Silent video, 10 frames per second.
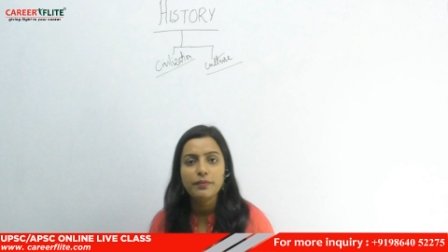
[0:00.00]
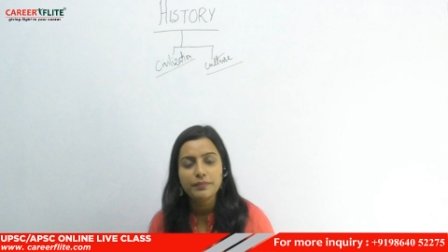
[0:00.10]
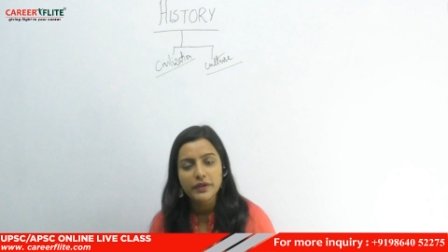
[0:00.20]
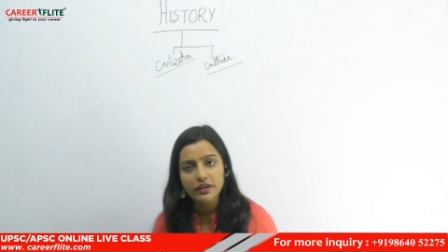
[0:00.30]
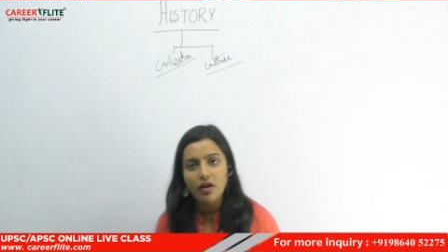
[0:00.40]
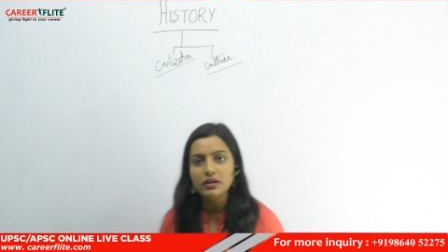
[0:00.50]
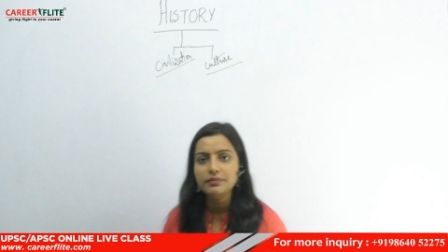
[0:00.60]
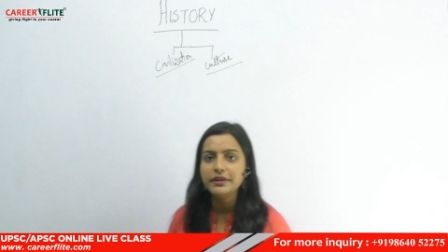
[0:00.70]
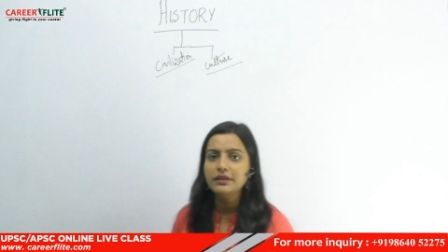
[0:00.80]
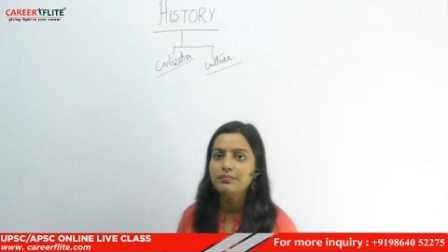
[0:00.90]

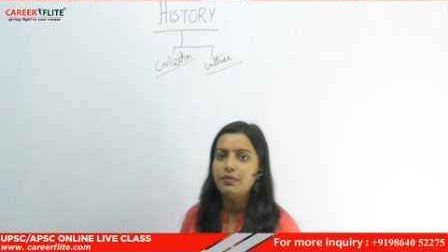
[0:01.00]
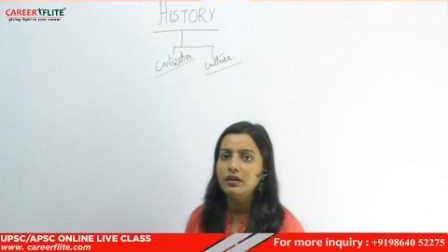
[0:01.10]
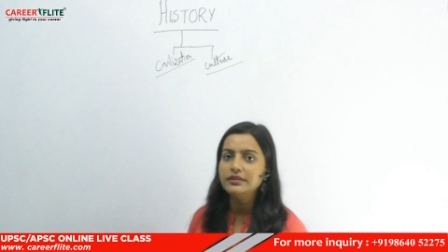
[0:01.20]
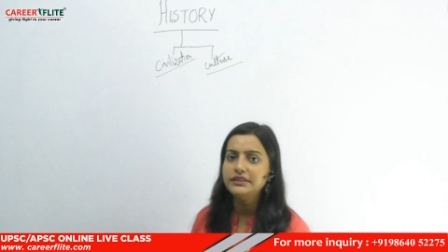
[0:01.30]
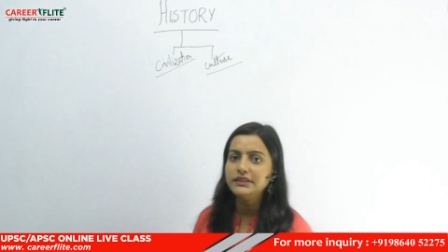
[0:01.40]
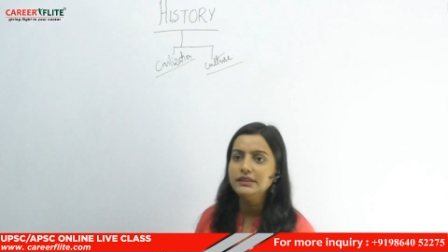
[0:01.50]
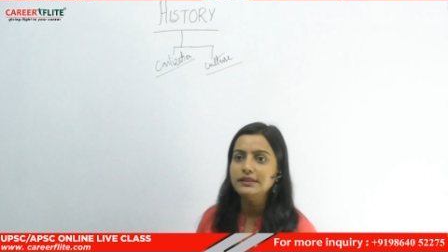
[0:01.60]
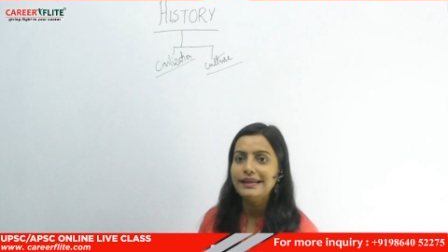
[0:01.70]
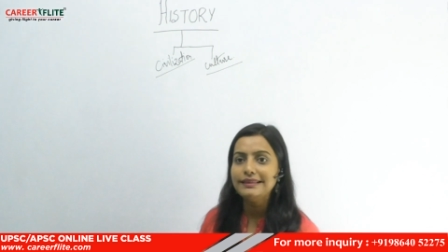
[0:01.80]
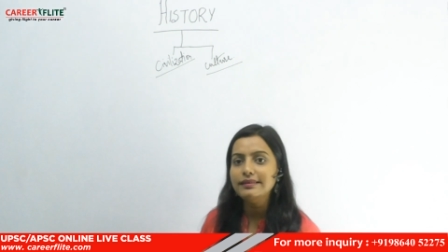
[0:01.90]
economy, polity,
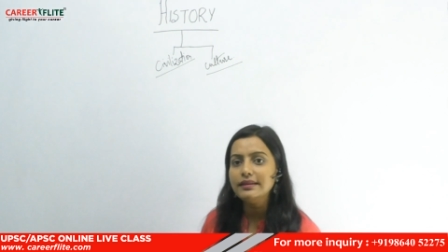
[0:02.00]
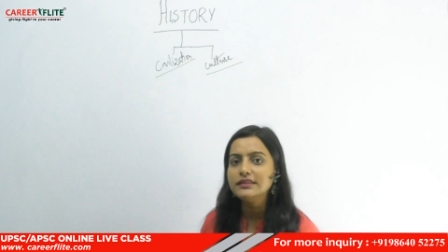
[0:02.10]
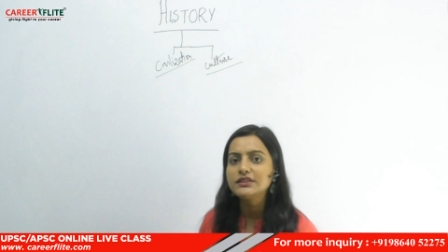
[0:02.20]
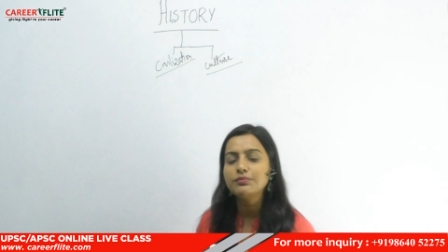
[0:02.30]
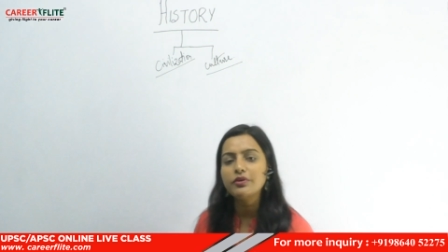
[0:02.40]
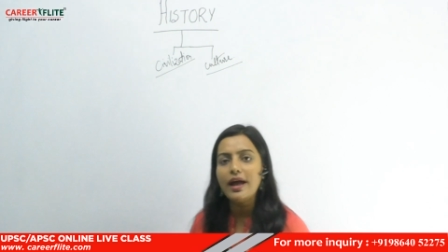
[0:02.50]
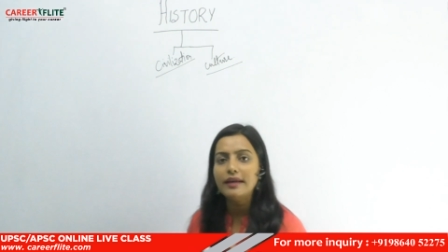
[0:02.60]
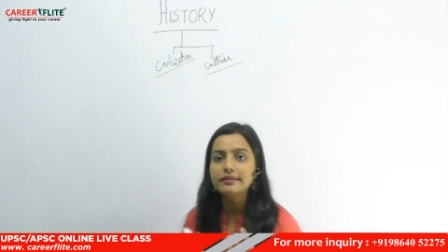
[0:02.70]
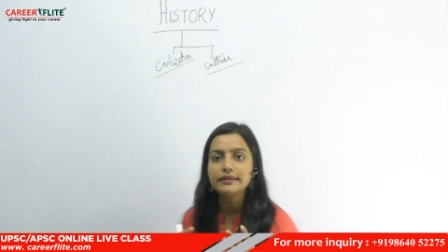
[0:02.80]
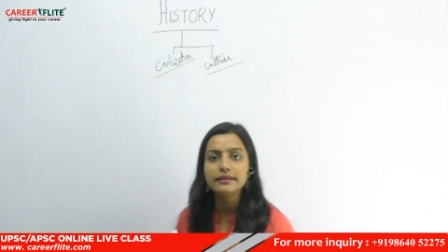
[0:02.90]
ethics,
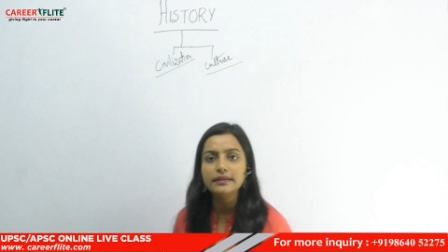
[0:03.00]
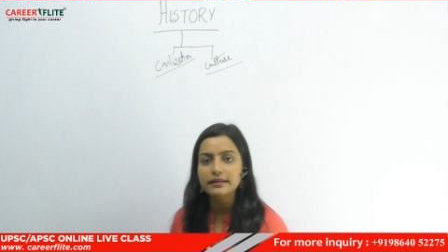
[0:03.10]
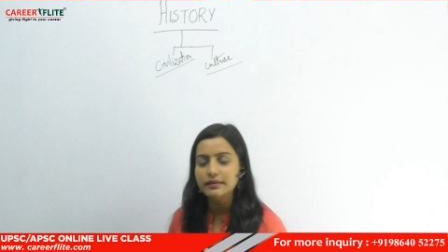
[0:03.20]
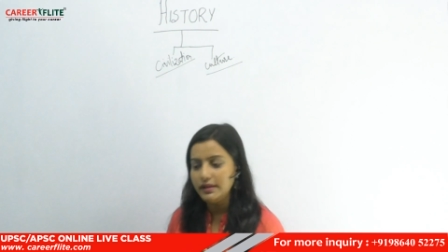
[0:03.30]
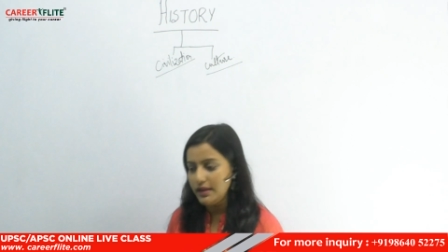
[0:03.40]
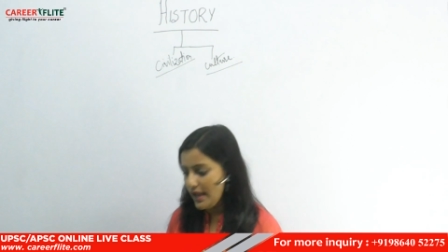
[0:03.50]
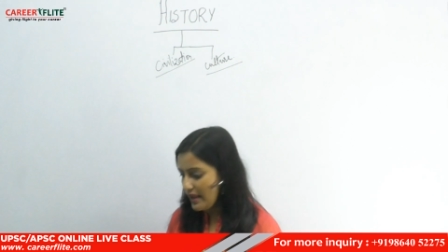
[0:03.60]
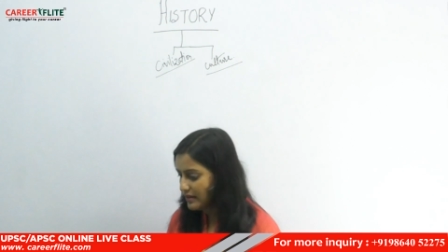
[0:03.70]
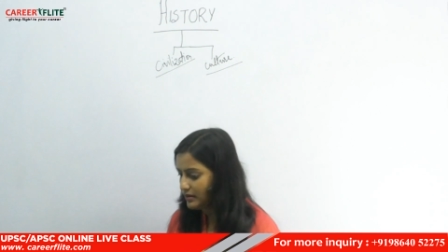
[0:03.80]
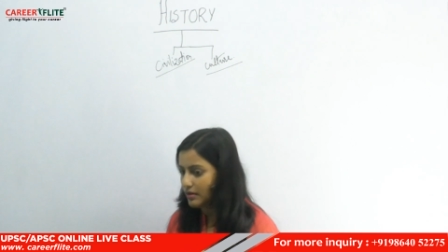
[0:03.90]
morality, and